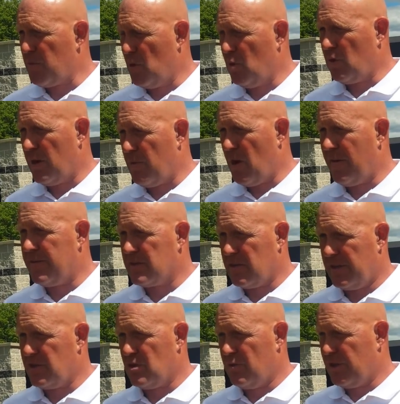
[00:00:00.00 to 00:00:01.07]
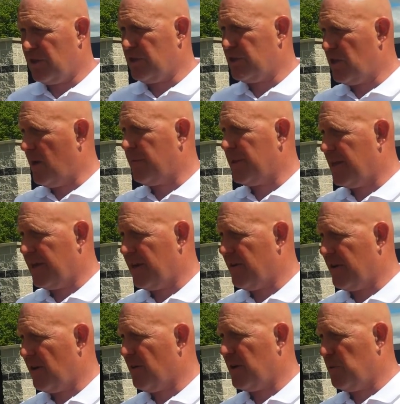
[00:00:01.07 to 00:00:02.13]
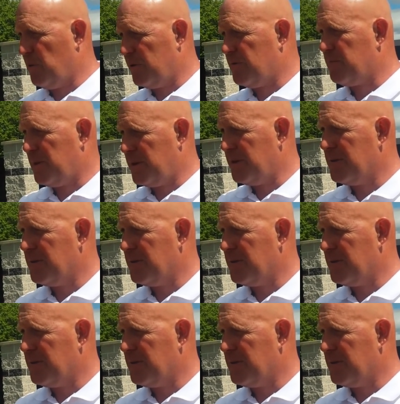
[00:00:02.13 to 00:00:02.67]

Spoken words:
program obviously is doing a good job in that area. He wouldn't